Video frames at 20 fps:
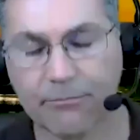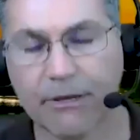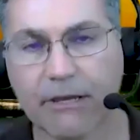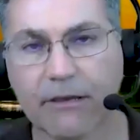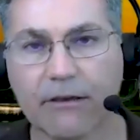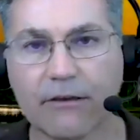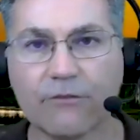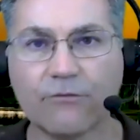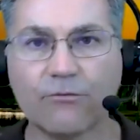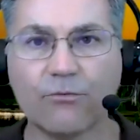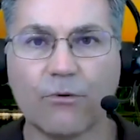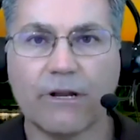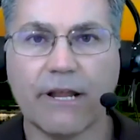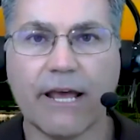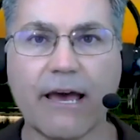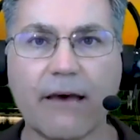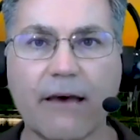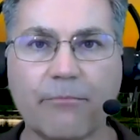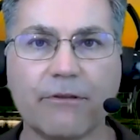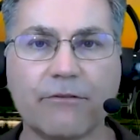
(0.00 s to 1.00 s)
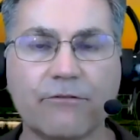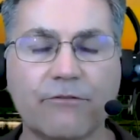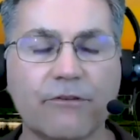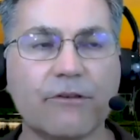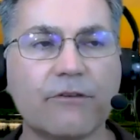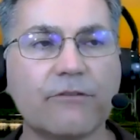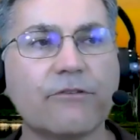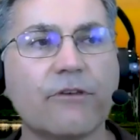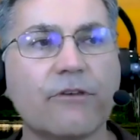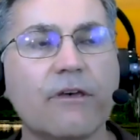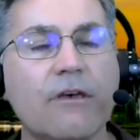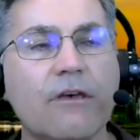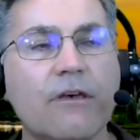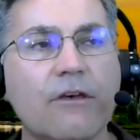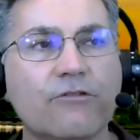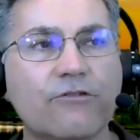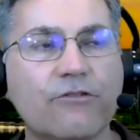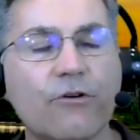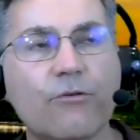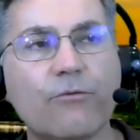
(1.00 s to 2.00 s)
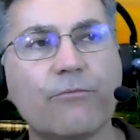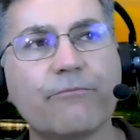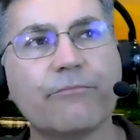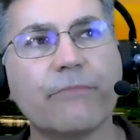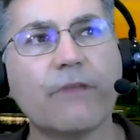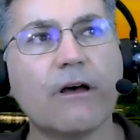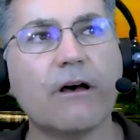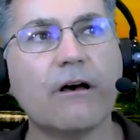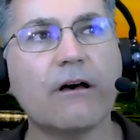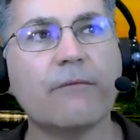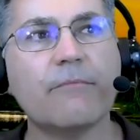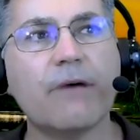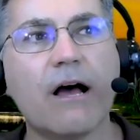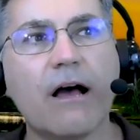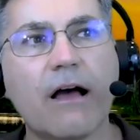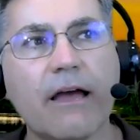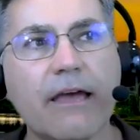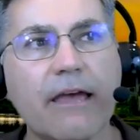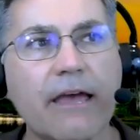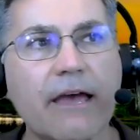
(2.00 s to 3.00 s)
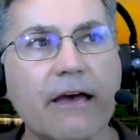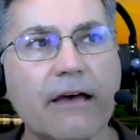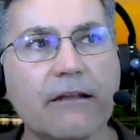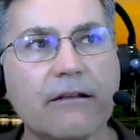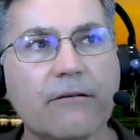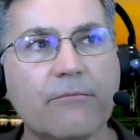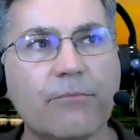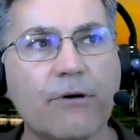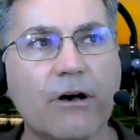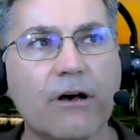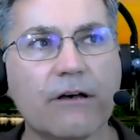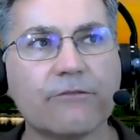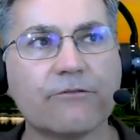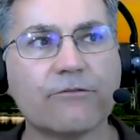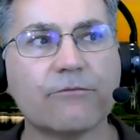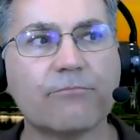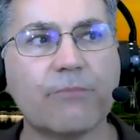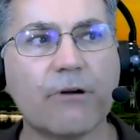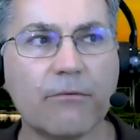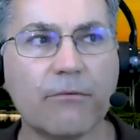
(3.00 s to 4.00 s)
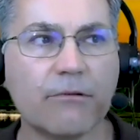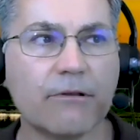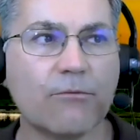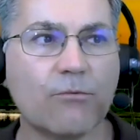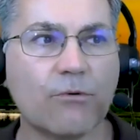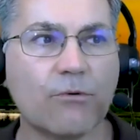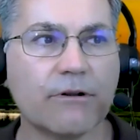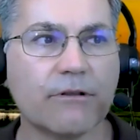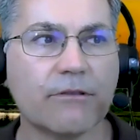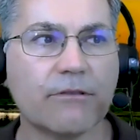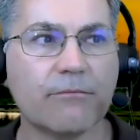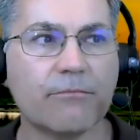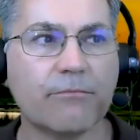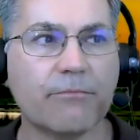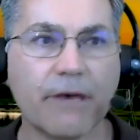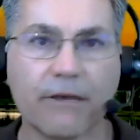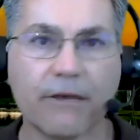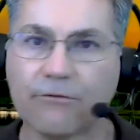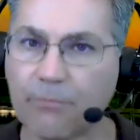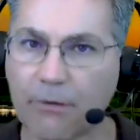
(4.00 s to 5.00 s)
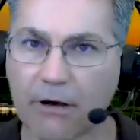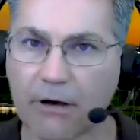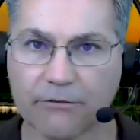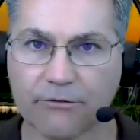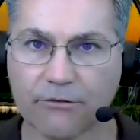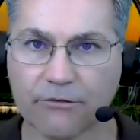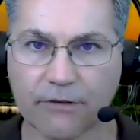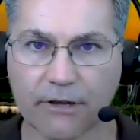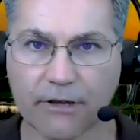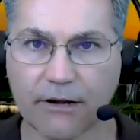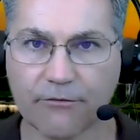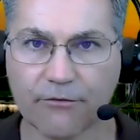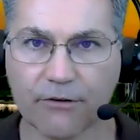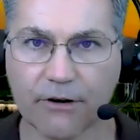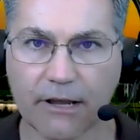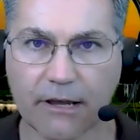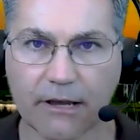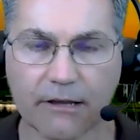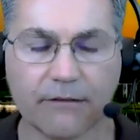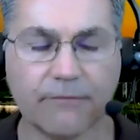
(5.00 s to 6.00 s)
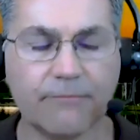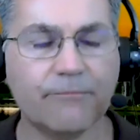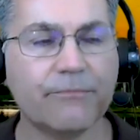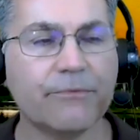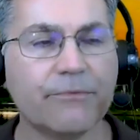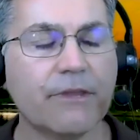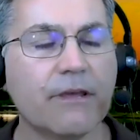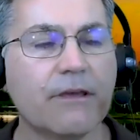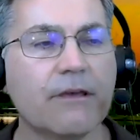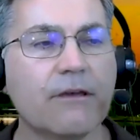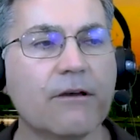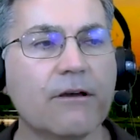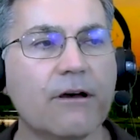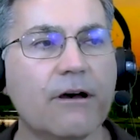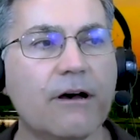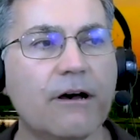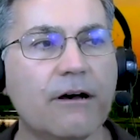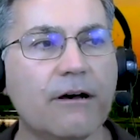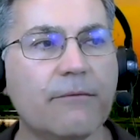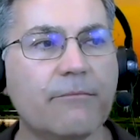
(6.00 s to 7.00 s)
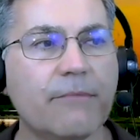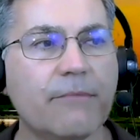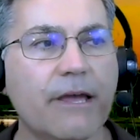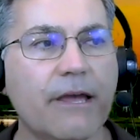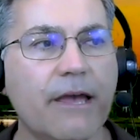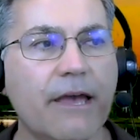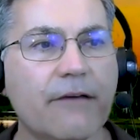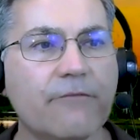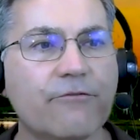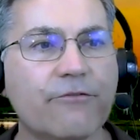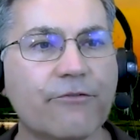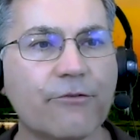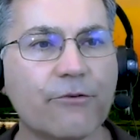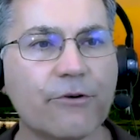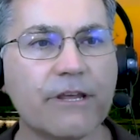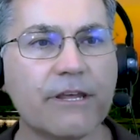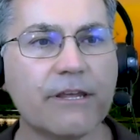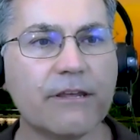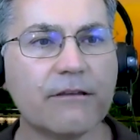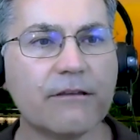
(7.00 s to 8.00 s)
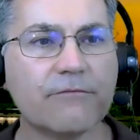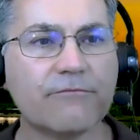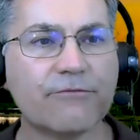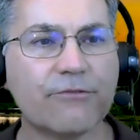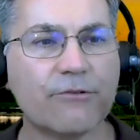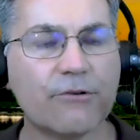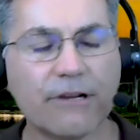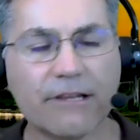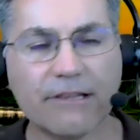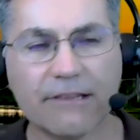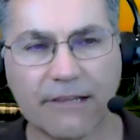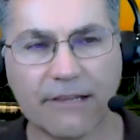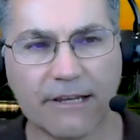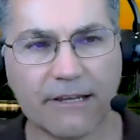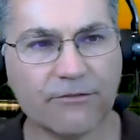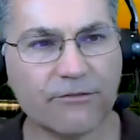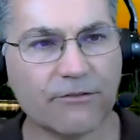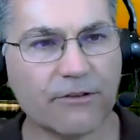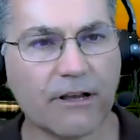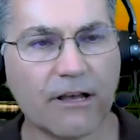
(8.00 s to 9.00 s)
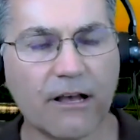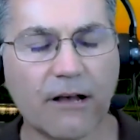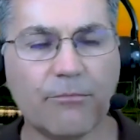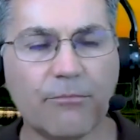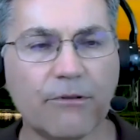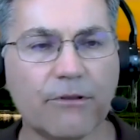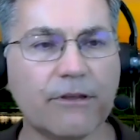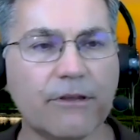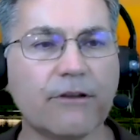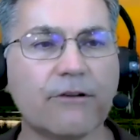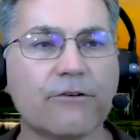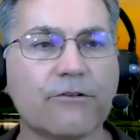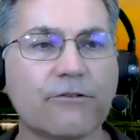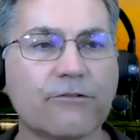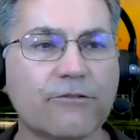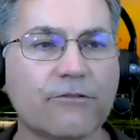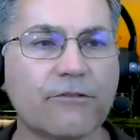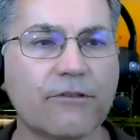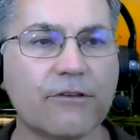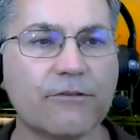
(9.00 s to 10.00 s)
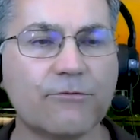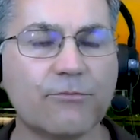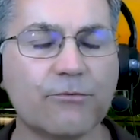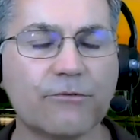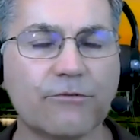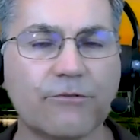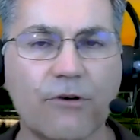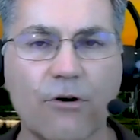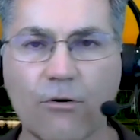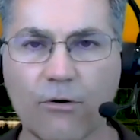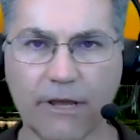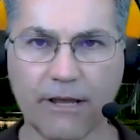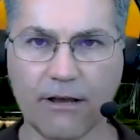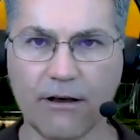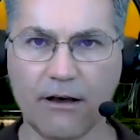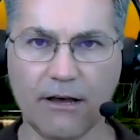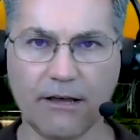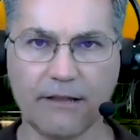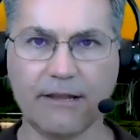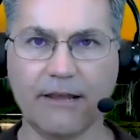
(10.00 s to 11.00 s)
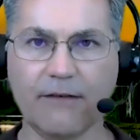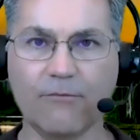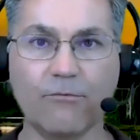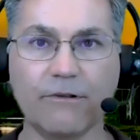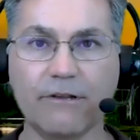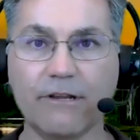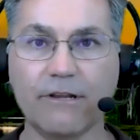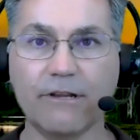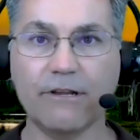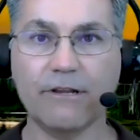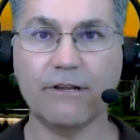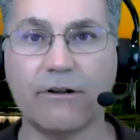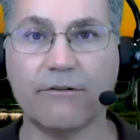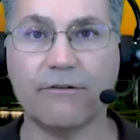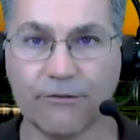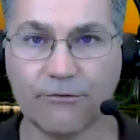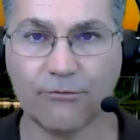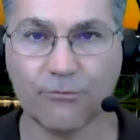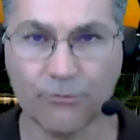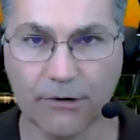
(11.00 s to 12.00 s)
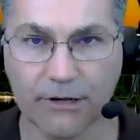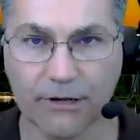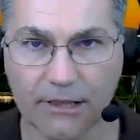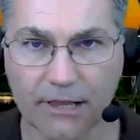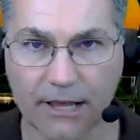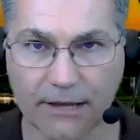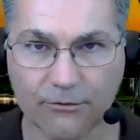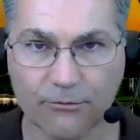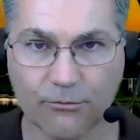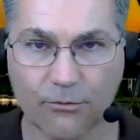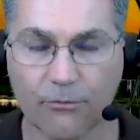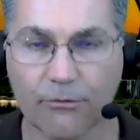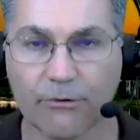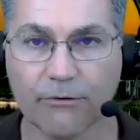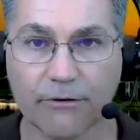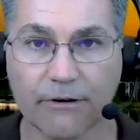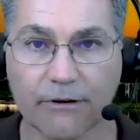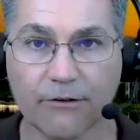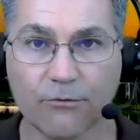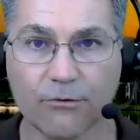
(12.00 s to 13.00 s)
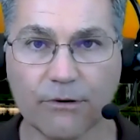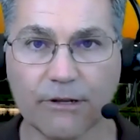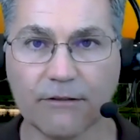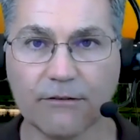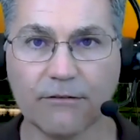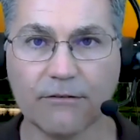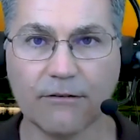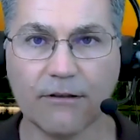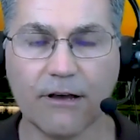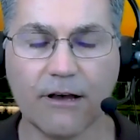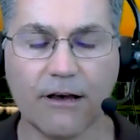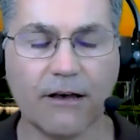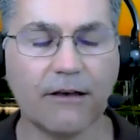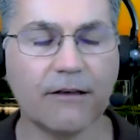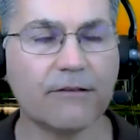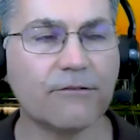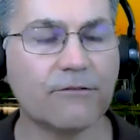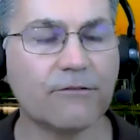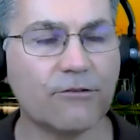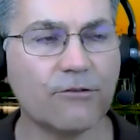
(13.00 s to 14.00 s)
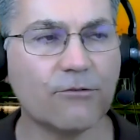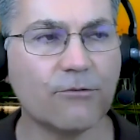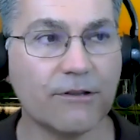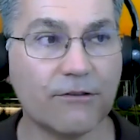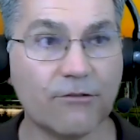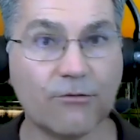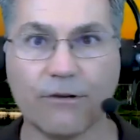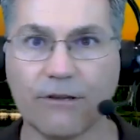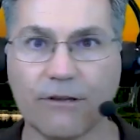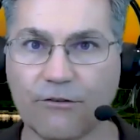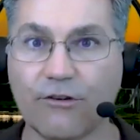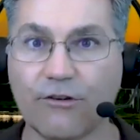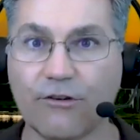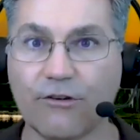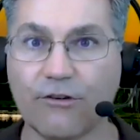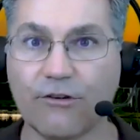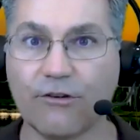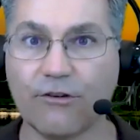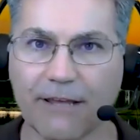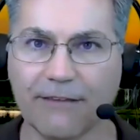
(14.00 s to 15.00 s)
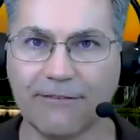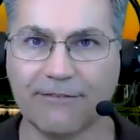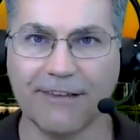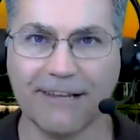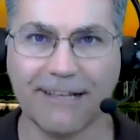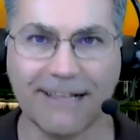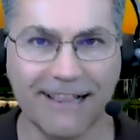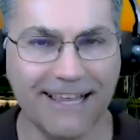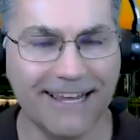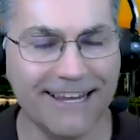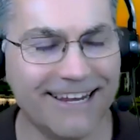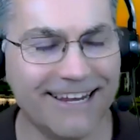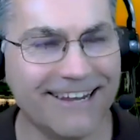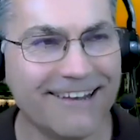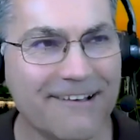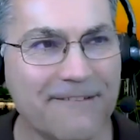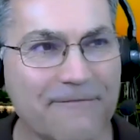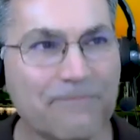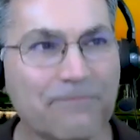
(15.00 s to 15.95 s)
Because what happens is, so I had a boss, probably one of the best bosses I ever had. And for at least a couple of years, this was going on, and when neither one of us realized what we were doing to each other, basically.